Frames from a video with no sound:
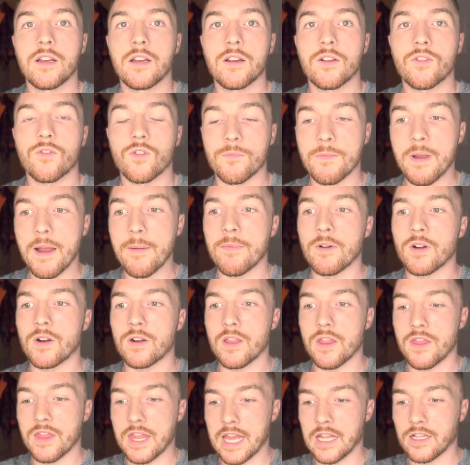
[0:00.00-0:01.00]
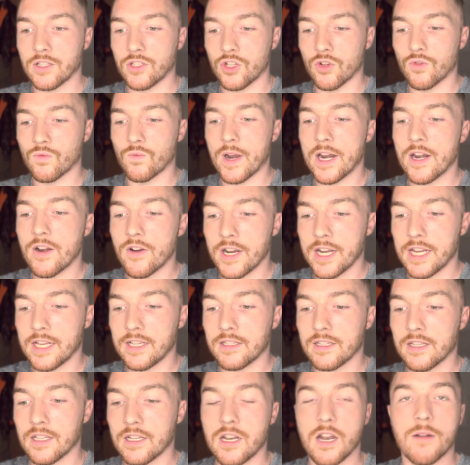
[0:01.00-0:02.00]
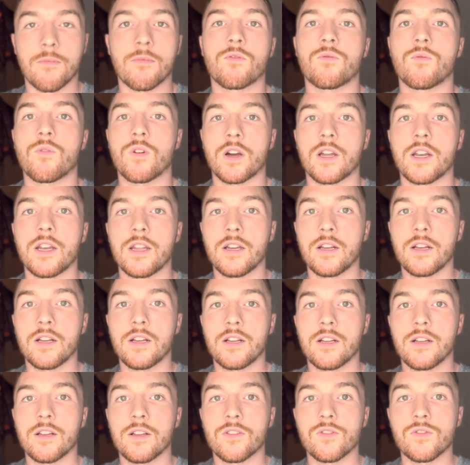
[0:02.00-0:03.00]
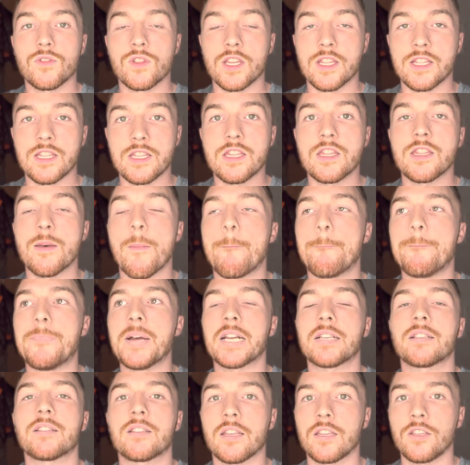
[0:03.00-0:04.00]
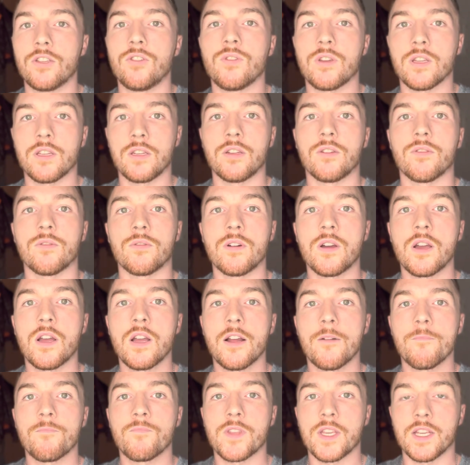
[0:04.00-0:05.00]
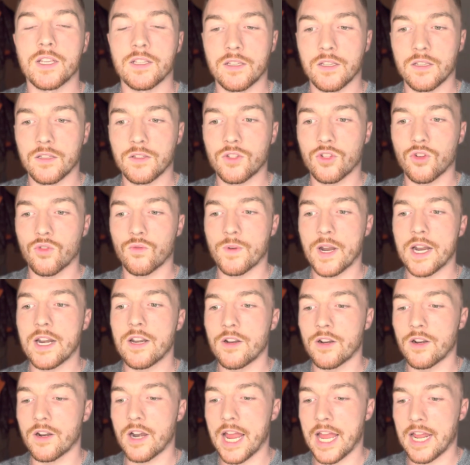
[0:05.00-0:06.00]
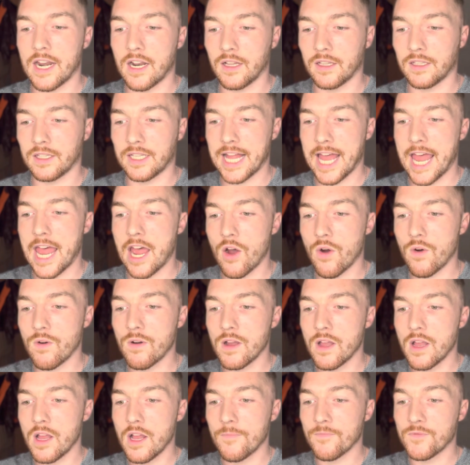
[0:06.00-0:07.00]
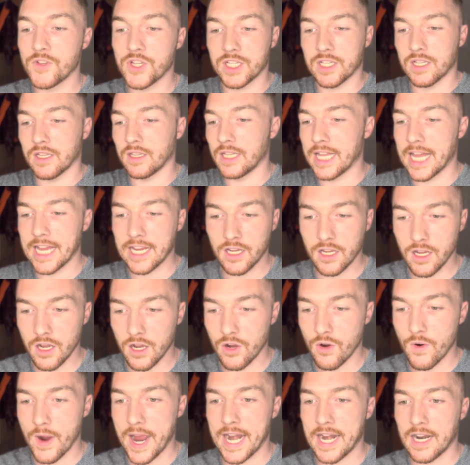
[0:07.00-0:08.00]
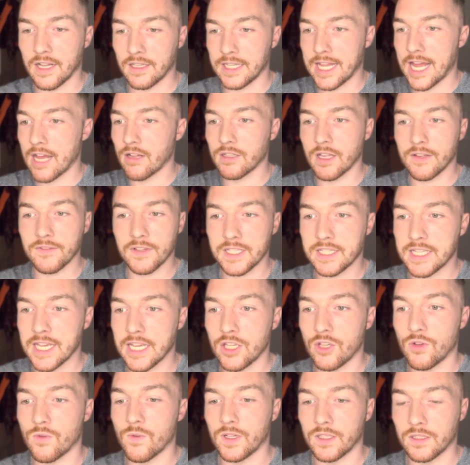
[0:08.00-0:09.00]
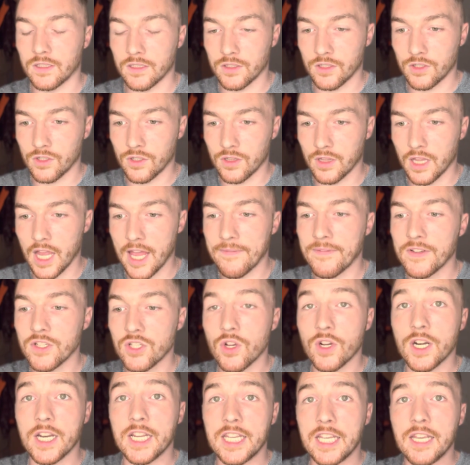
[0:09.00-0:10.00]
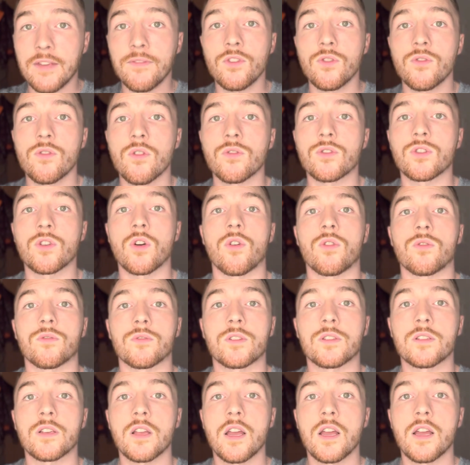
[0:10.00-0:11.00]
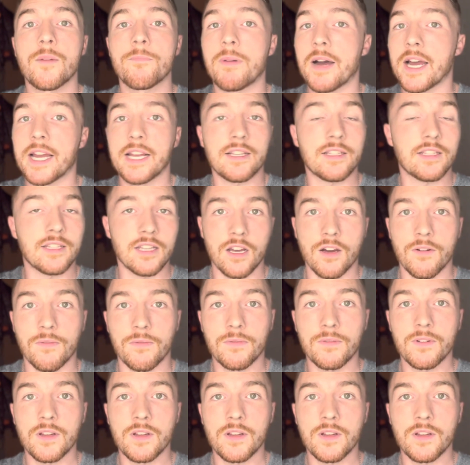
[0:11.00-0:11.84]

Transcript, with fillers: Remember that surrendering is the number one, the, the best thing you can do is surrender and allow, just let go and allow life to take you. Life is going to give you those goals by itself.